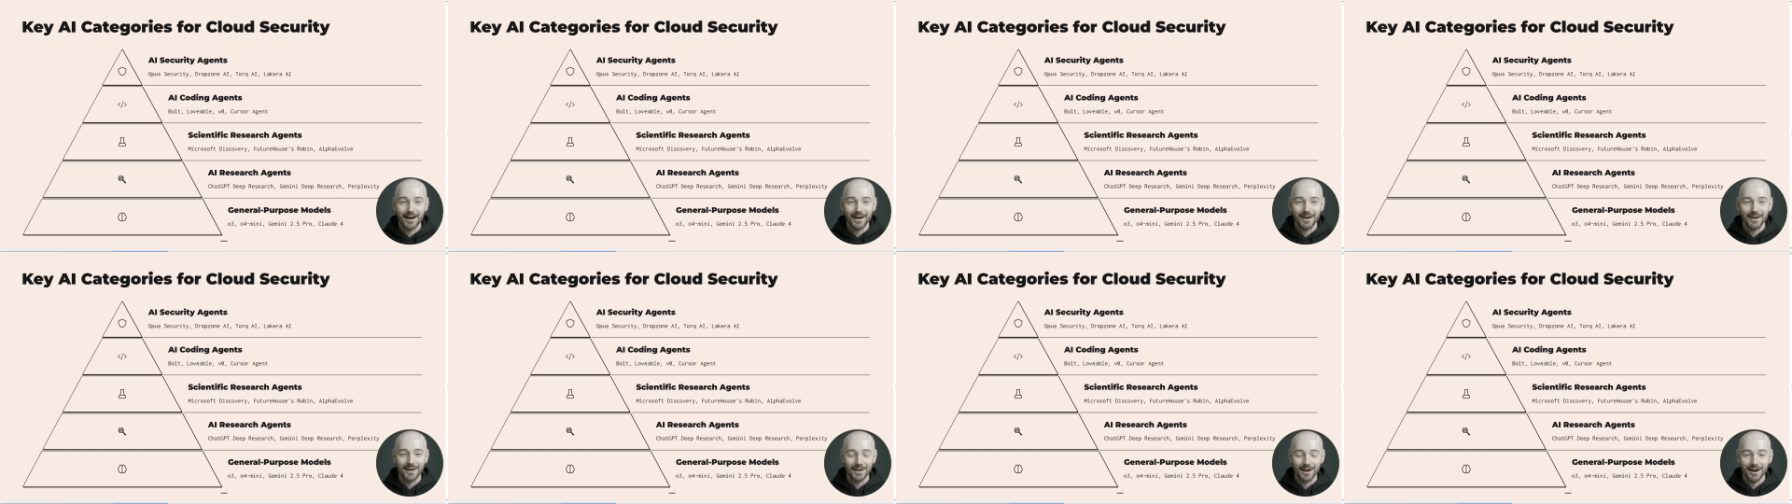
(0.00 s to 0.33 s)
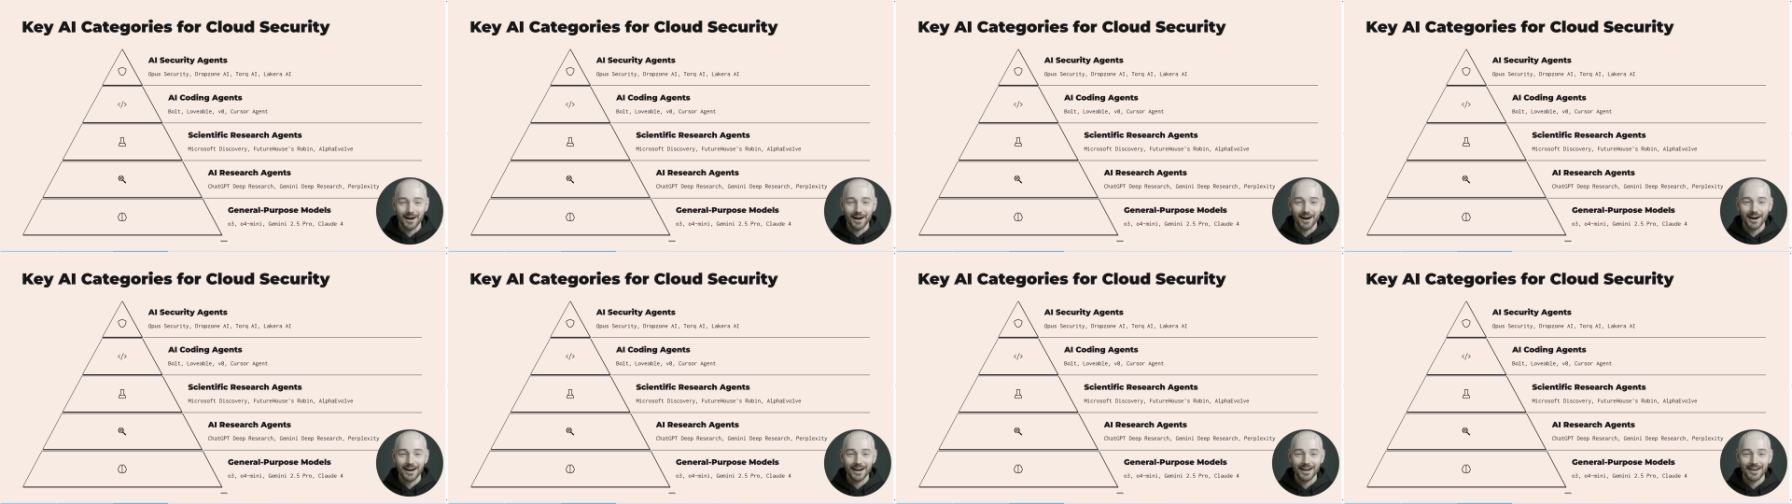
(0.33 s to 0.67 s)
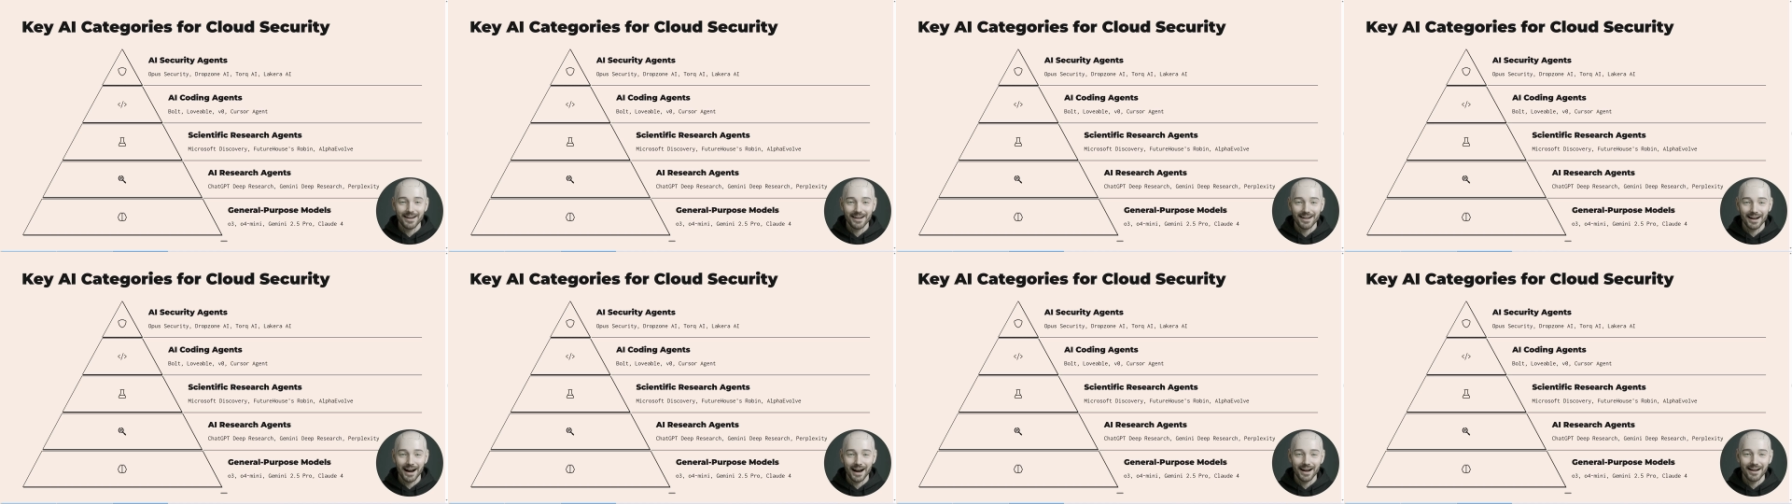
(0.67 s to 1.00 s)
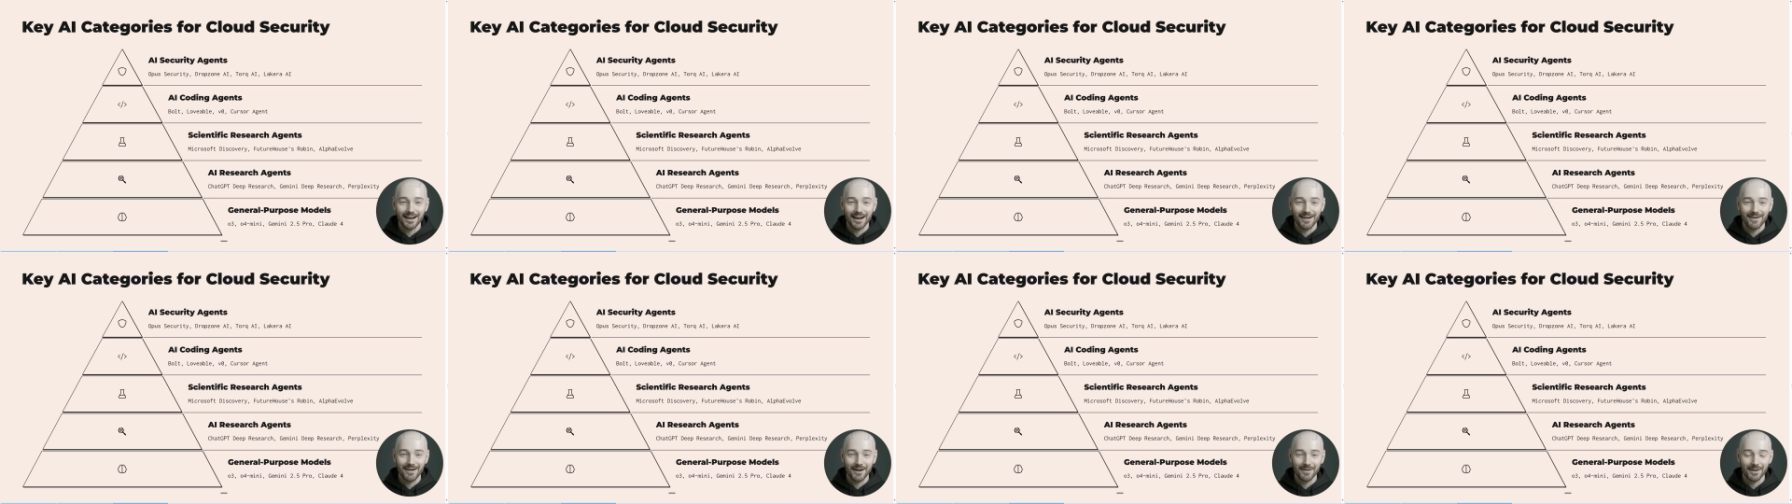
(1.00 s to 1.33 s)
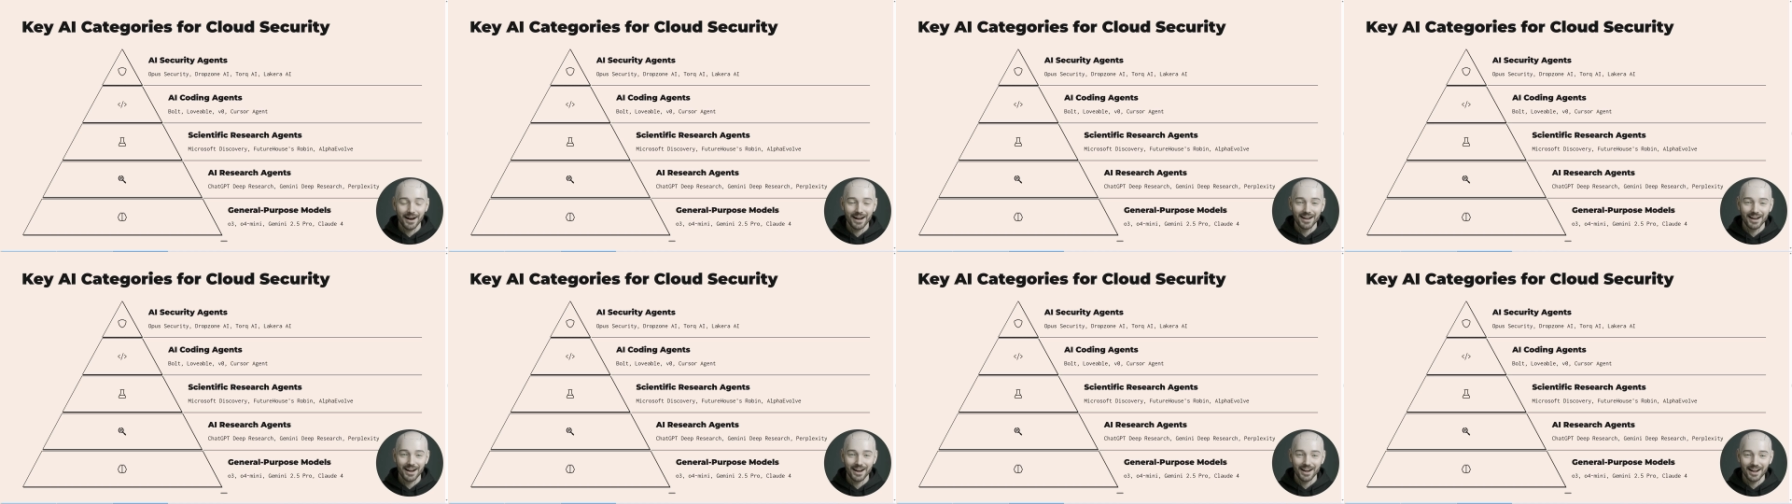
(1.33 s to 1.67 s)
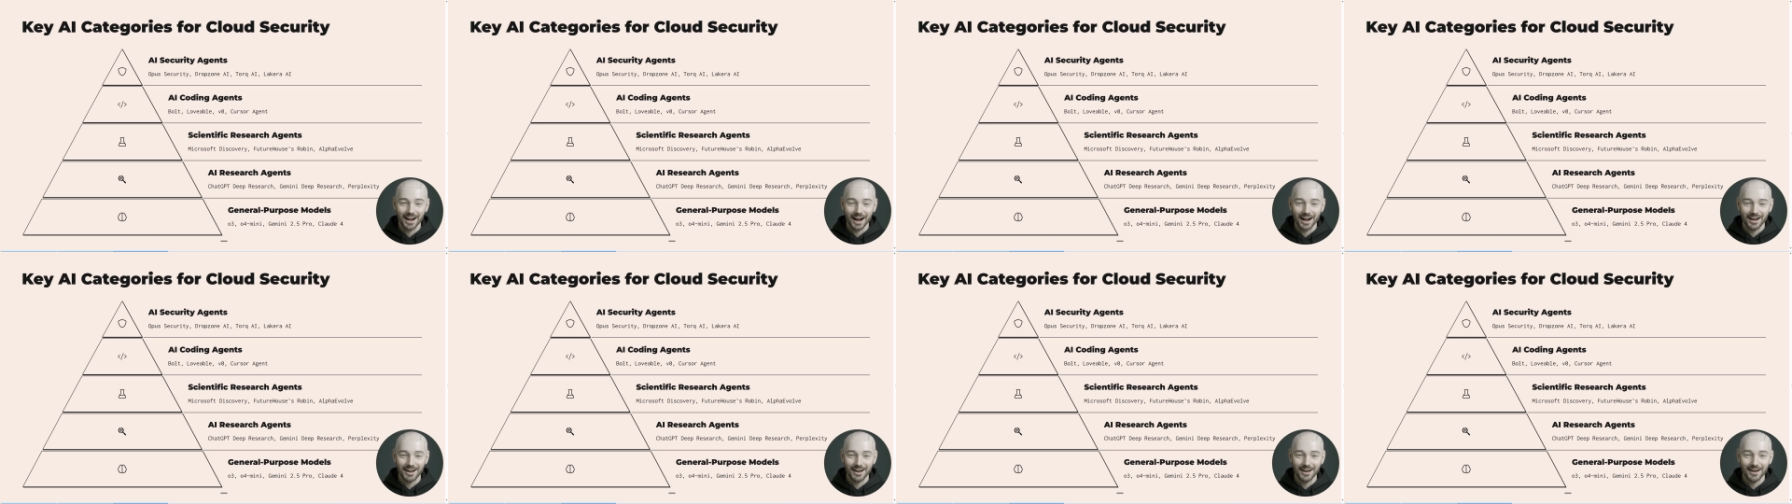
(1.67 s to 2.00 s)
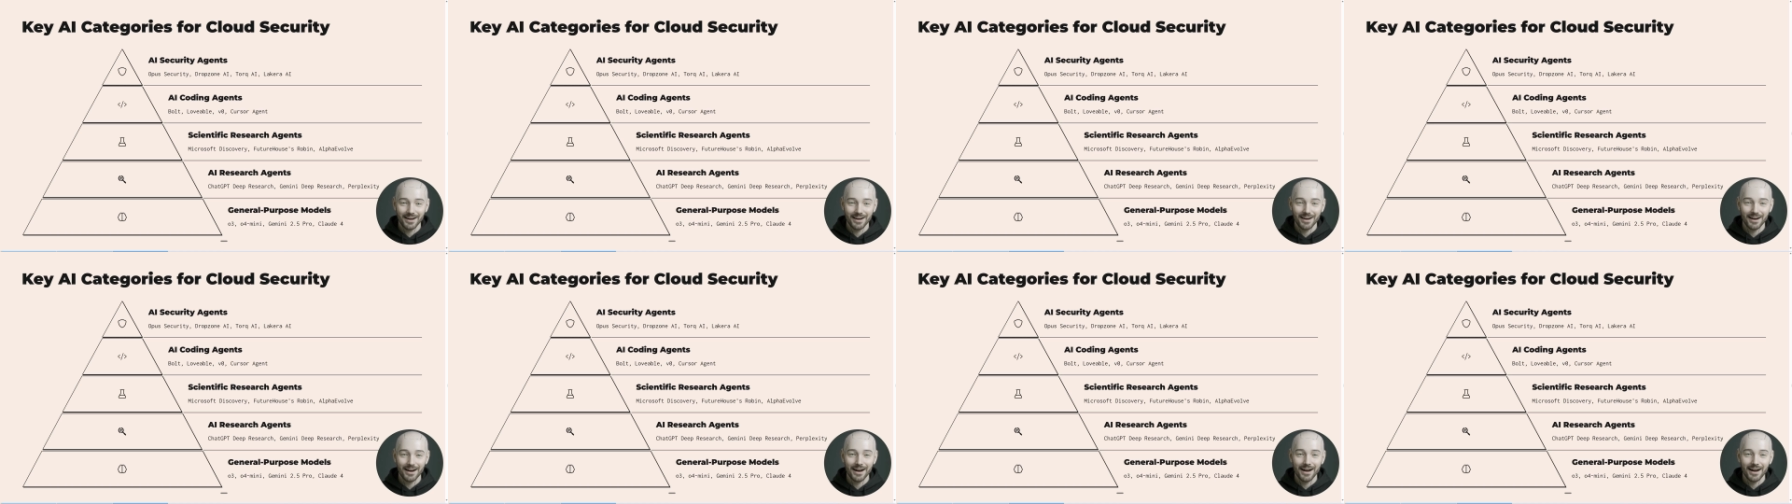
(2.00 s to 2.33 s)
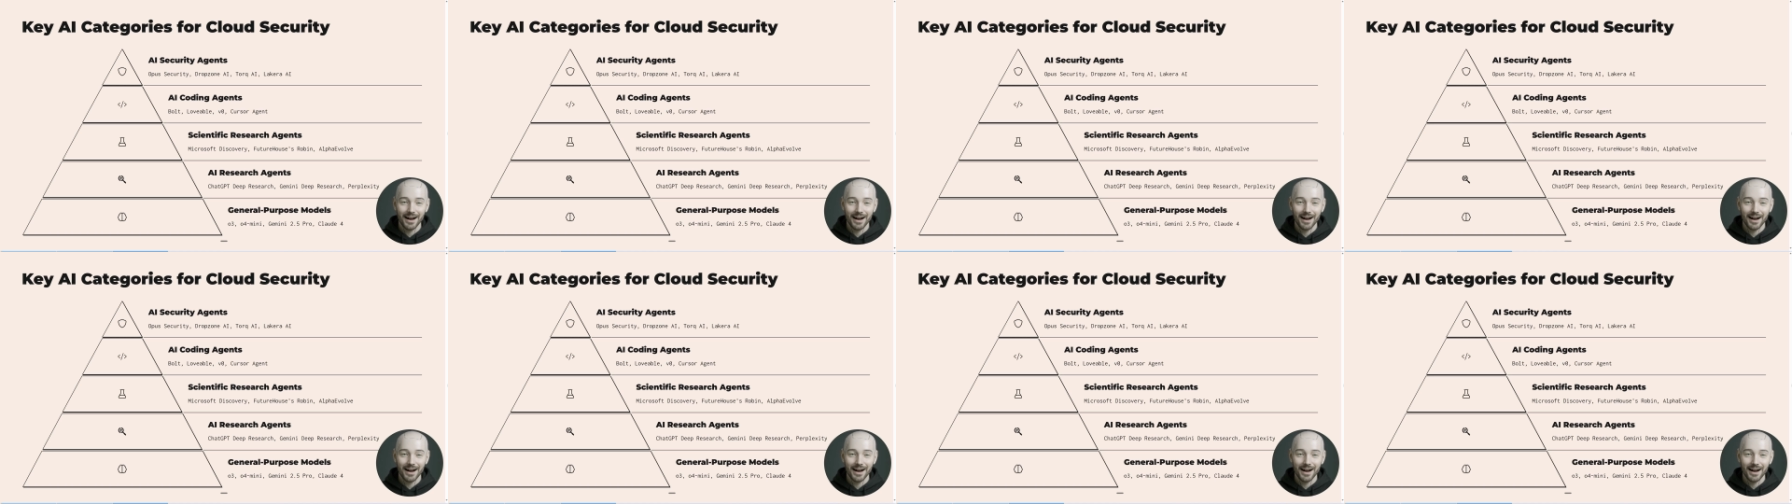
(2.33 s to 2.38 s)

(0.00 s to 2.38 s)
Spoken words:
Third is scientific research agents.